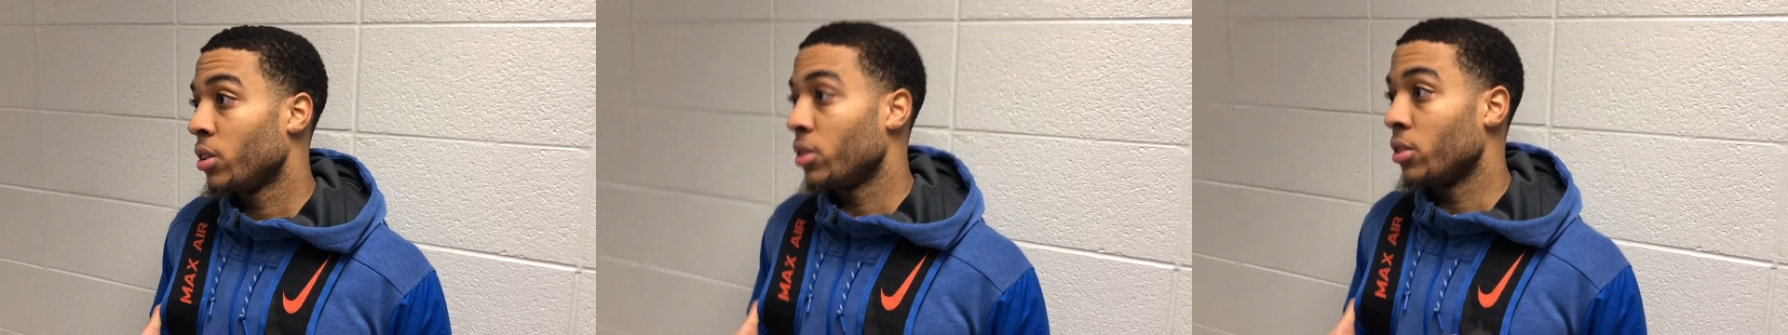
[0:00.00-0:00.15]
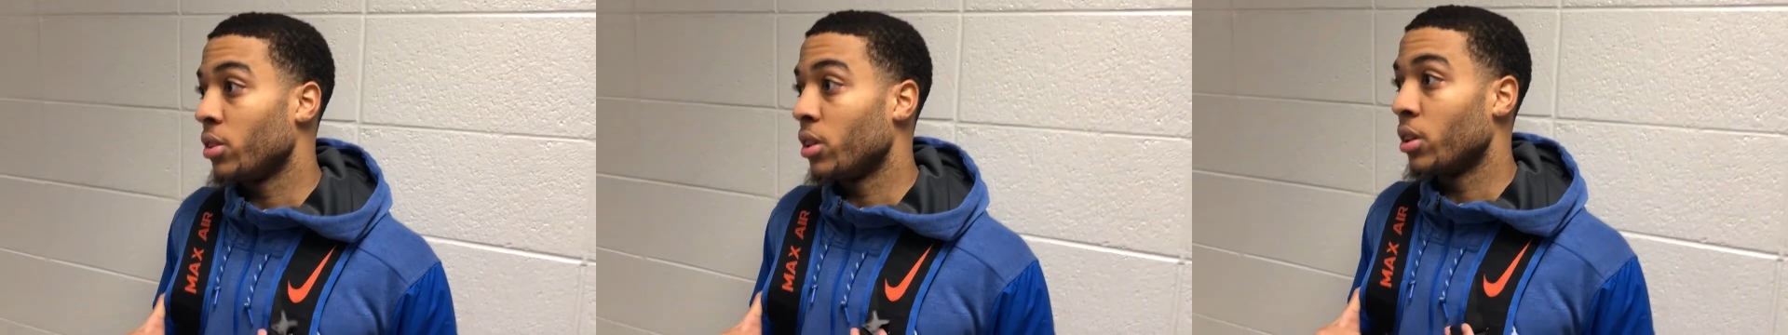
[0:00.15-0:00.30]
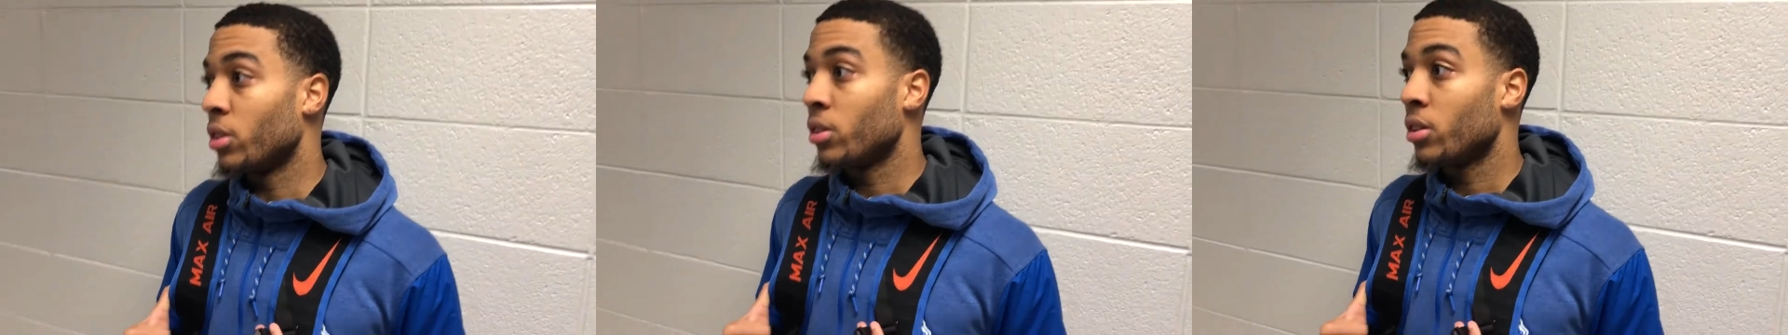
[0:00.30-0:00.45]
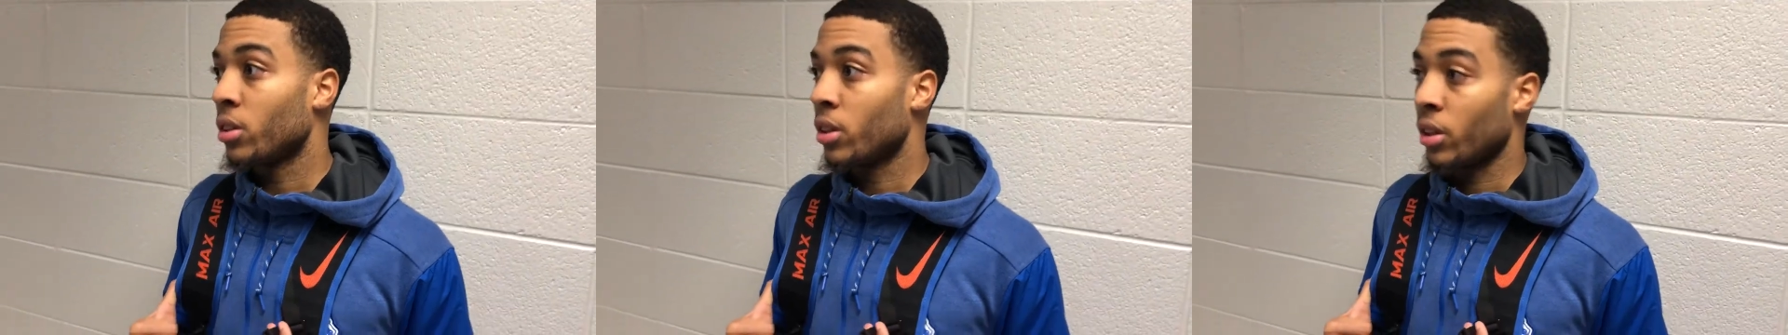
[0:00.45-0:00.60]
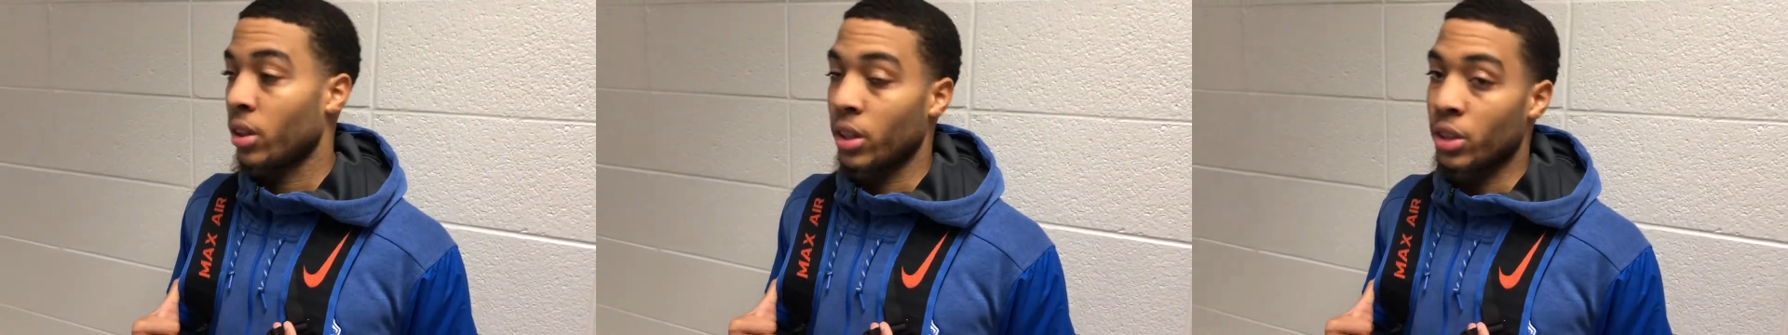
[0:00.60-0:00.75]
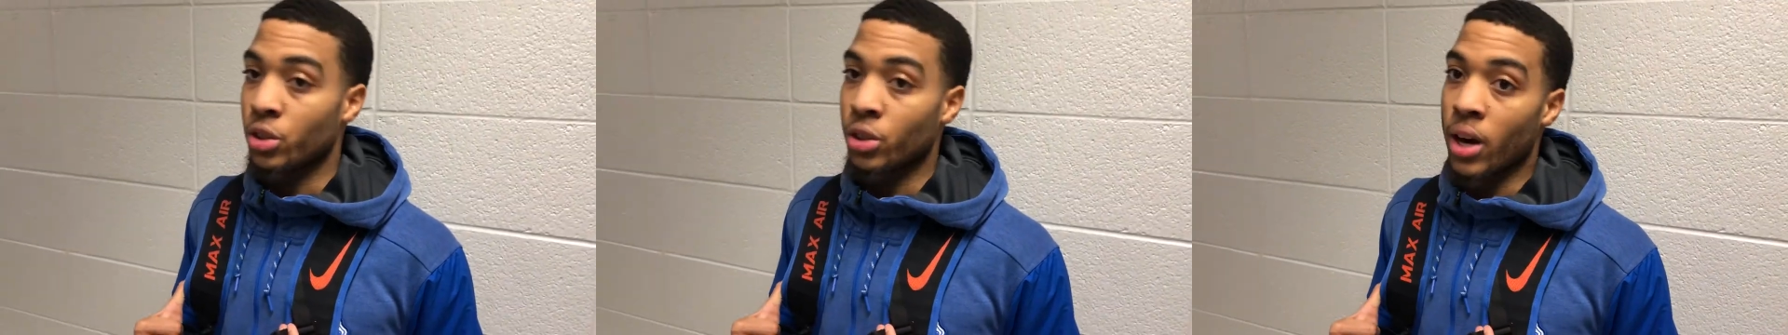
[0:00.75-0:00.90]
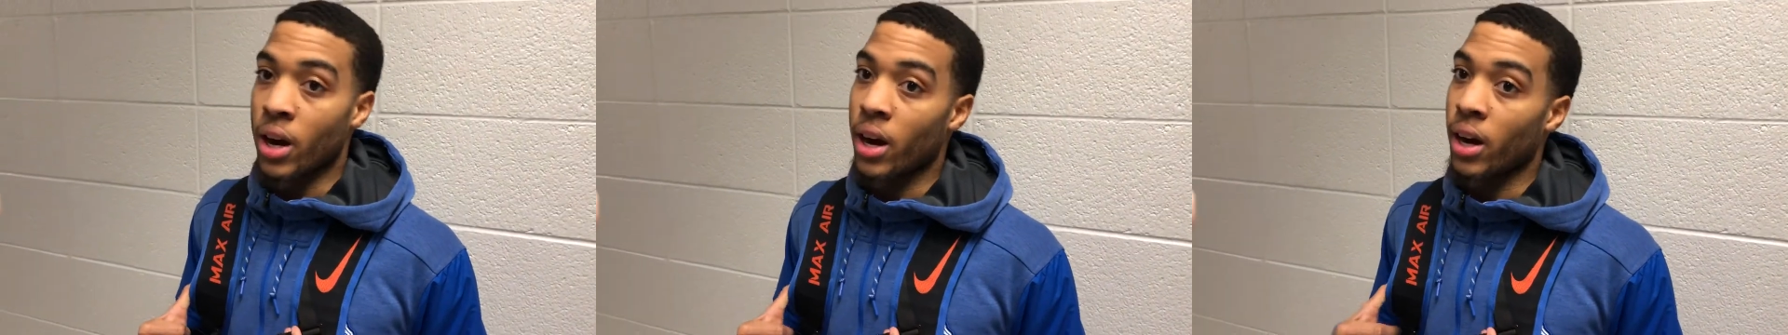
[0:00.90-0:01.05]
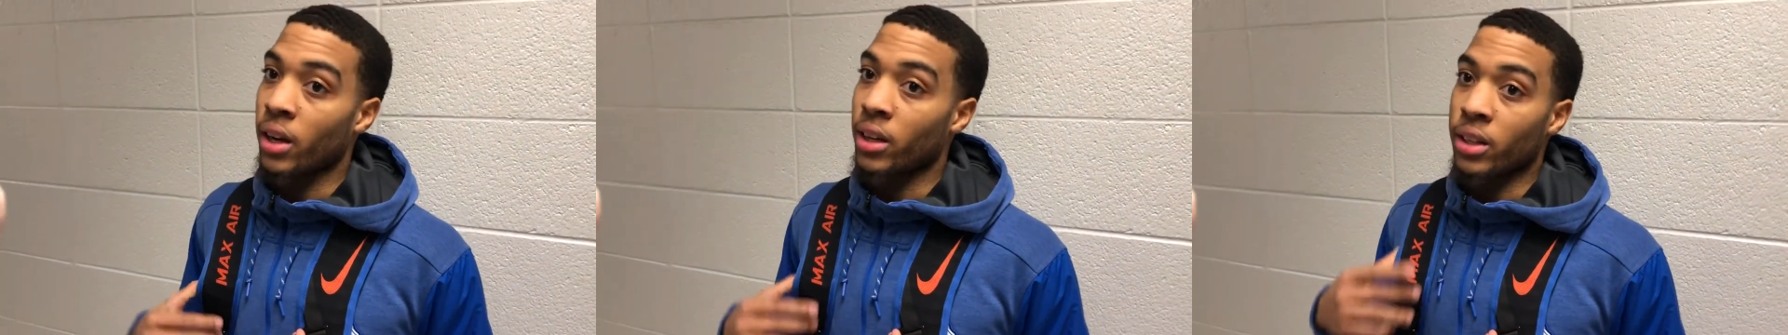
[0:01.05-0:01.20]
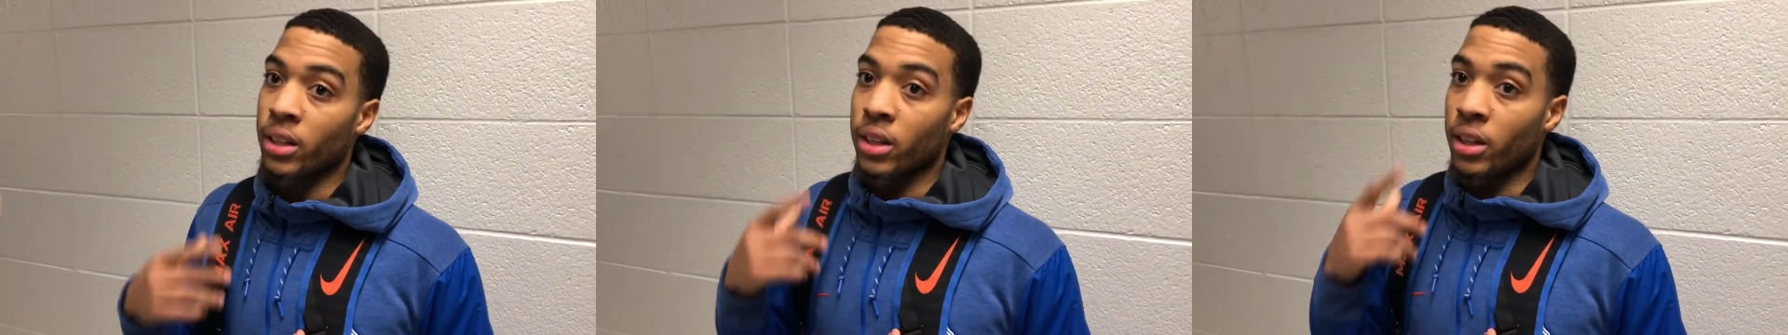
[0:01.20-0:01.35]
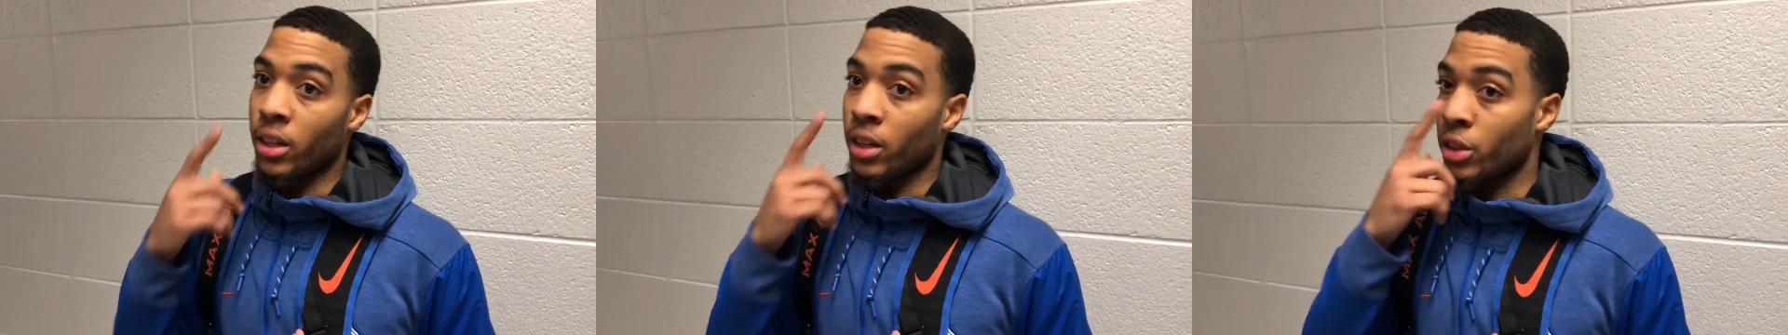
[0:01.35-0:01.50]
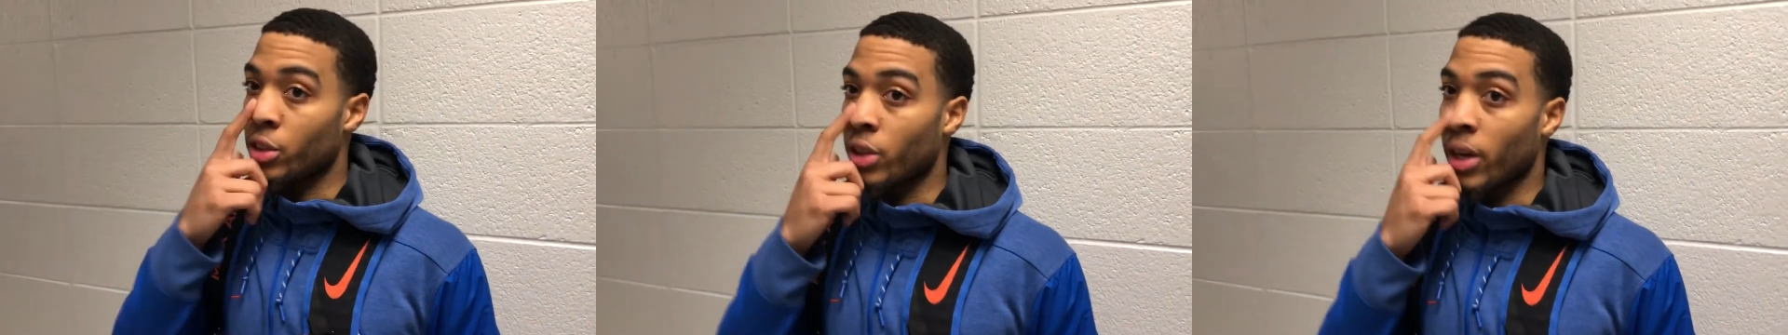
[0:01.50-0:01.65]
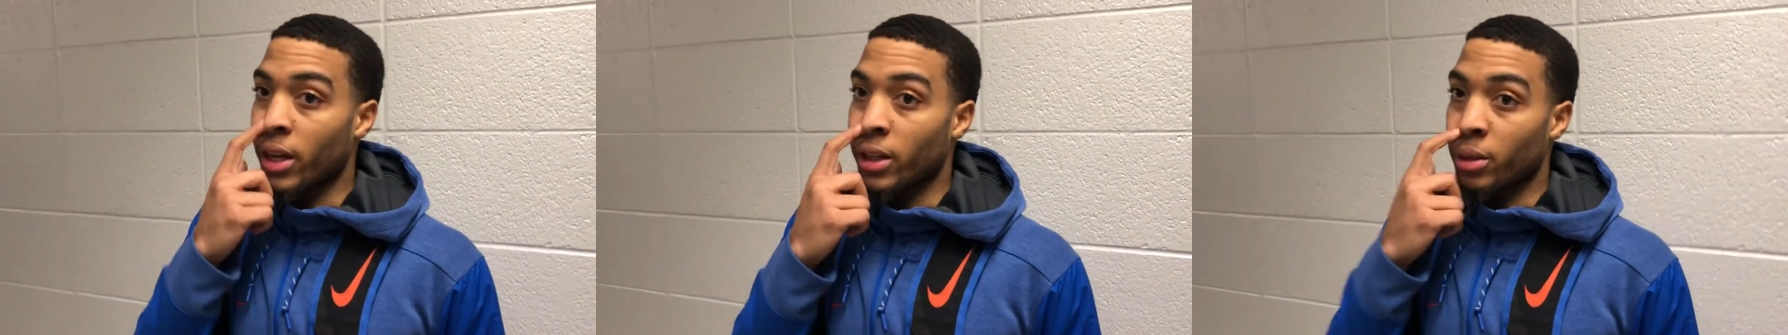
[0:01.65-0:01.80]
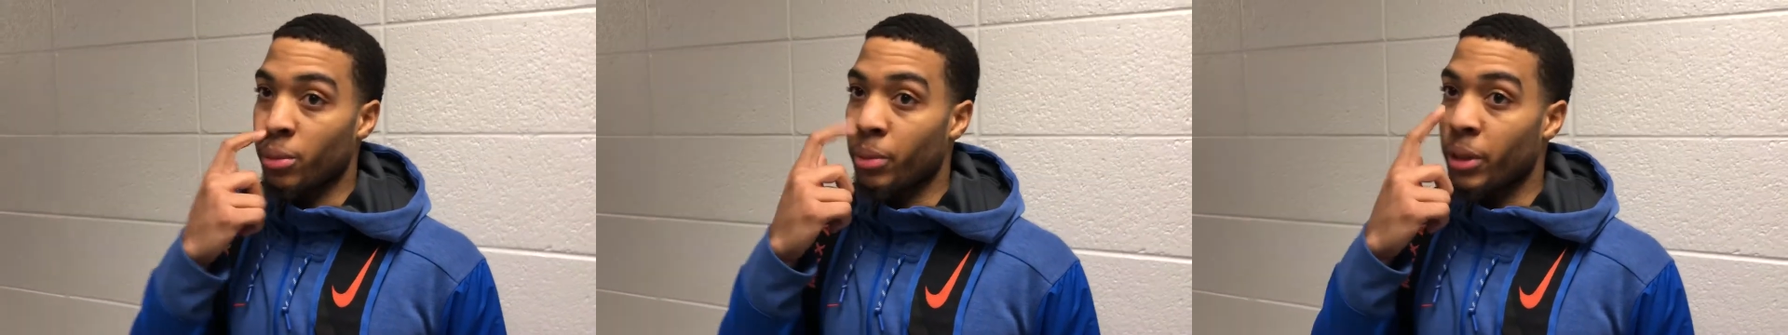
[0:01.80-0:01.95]
You know, he tried
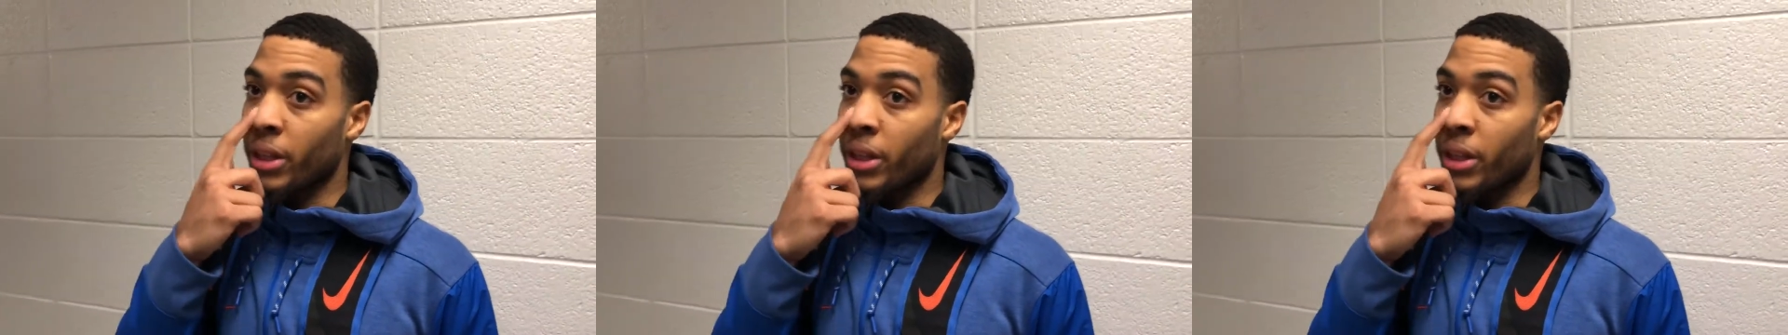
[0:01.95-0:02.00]
to